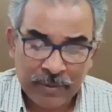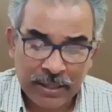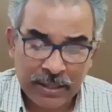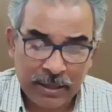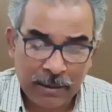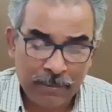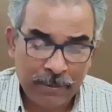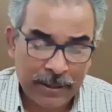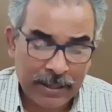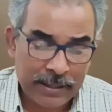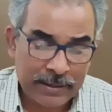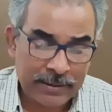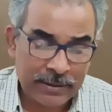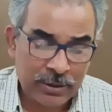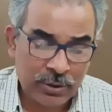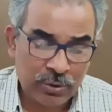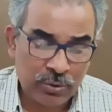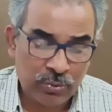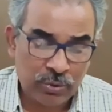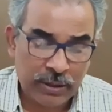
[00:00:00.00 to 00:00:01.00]

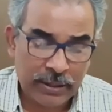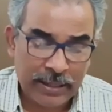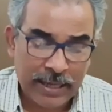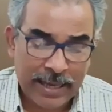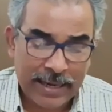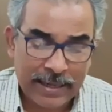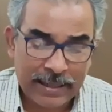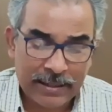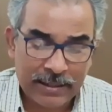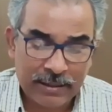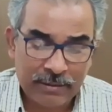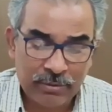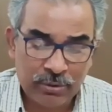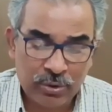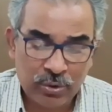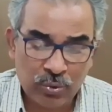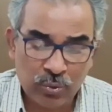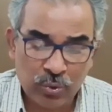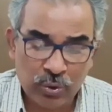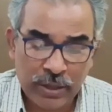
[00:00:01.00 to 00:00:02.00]
reference to the
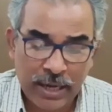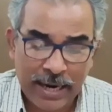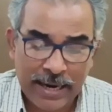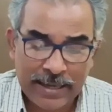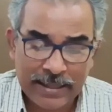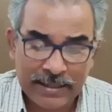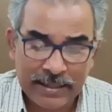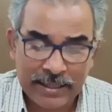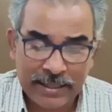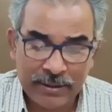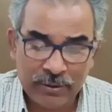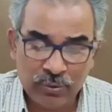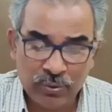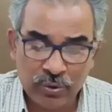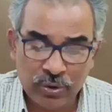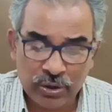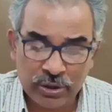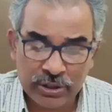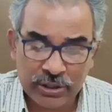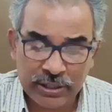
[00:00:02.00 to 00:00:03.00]
directives so that they do
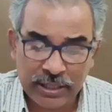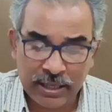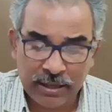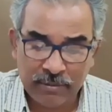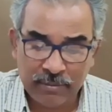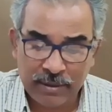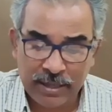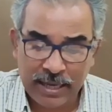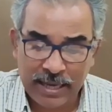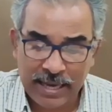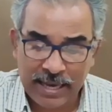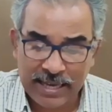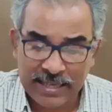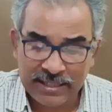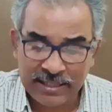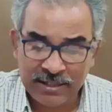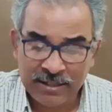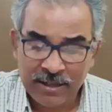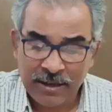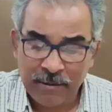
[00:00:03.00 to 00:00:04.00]
not serve
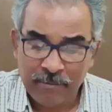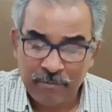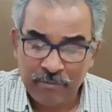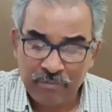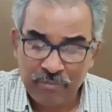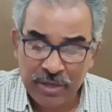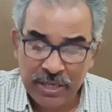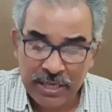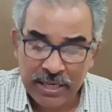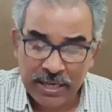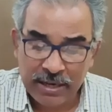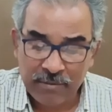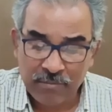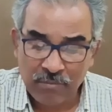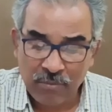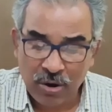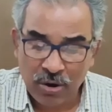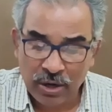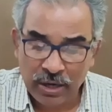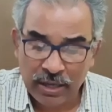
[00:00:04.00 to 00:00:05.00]
as mere
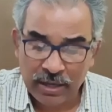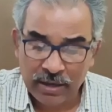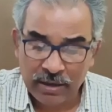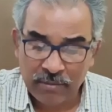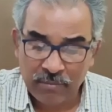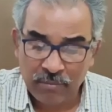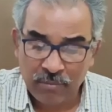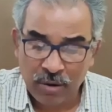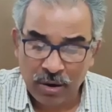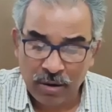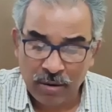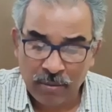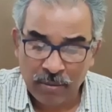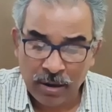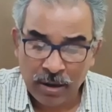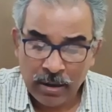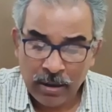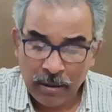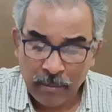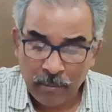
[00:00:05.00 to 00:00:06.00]

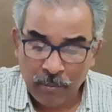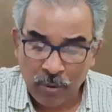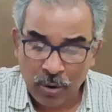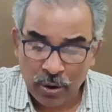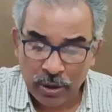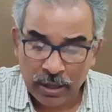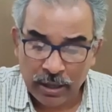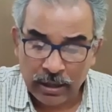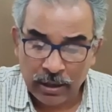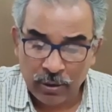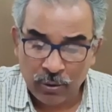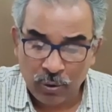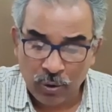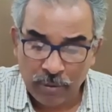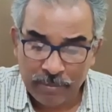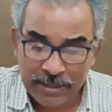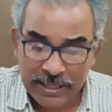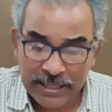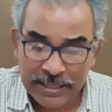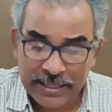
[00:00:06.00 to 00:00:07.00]
moral
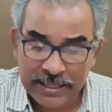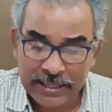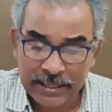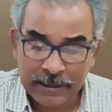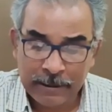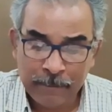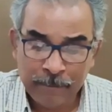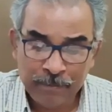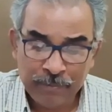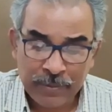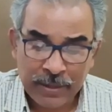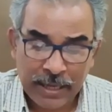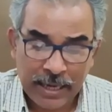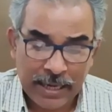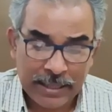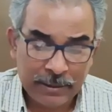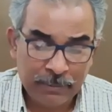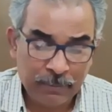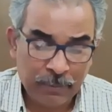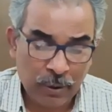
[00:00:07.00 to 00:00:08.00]
homily.
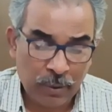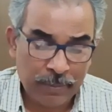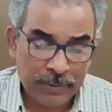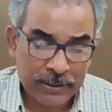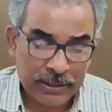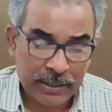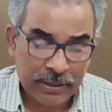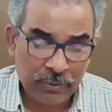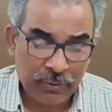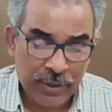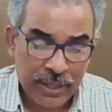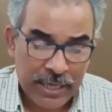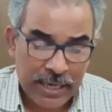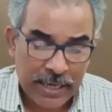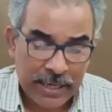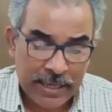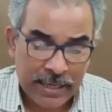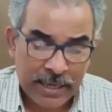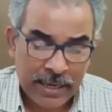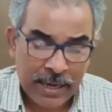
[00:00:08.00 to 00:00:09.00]
As Professor
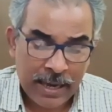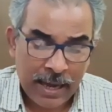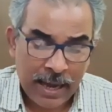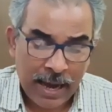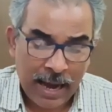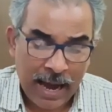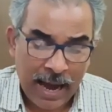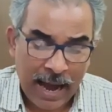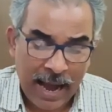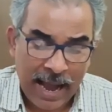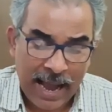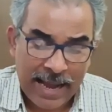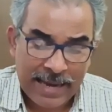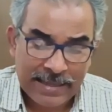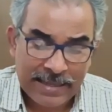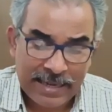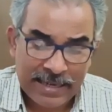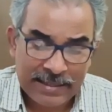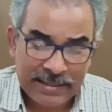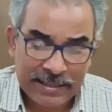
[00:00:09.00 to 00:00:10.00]
Weir
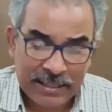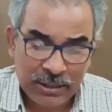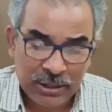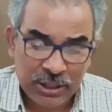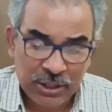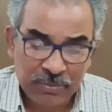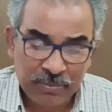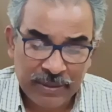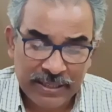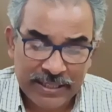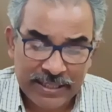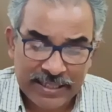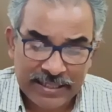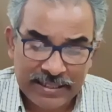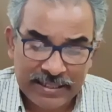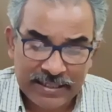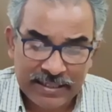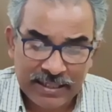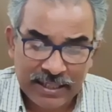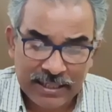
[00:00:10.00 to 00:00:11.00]
had
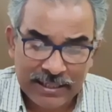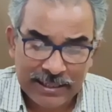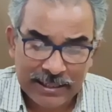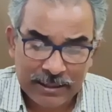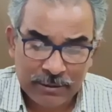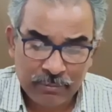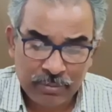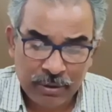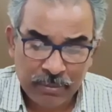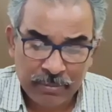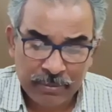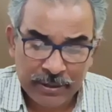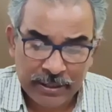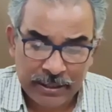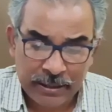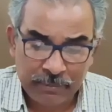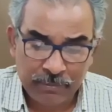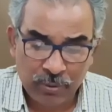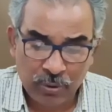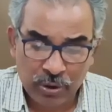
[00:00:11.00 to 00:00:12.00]
anticipated in
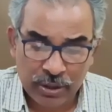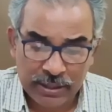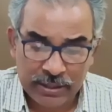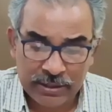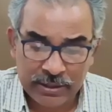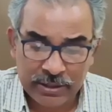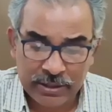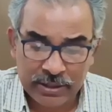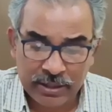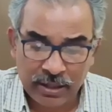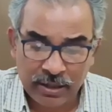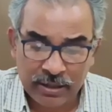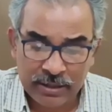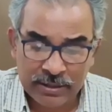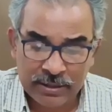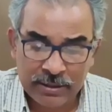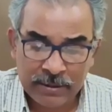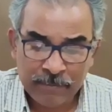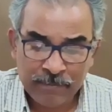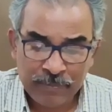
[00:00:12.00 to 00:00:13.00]
1950, for
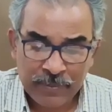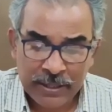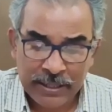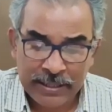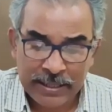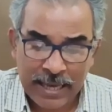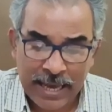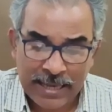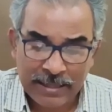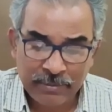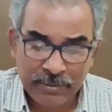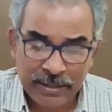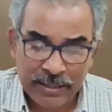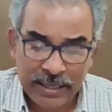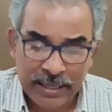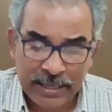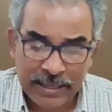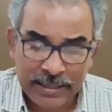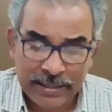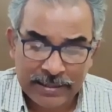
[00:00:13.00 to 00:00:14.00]
instance, it has been
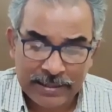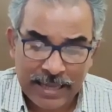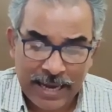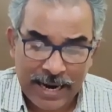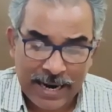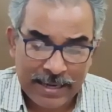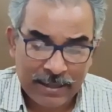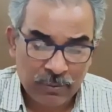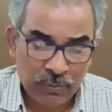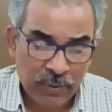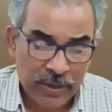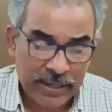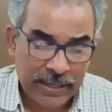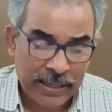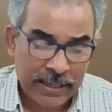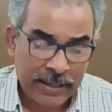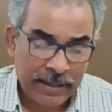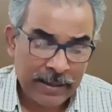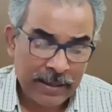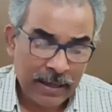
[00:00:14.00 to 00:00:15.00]
held that when
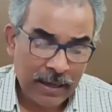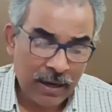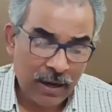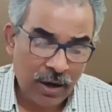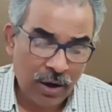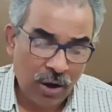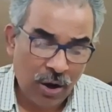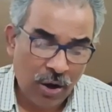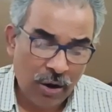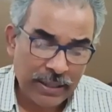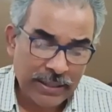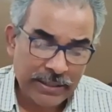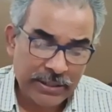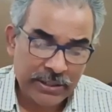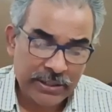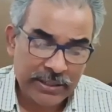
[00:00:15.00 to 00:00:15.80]
a law is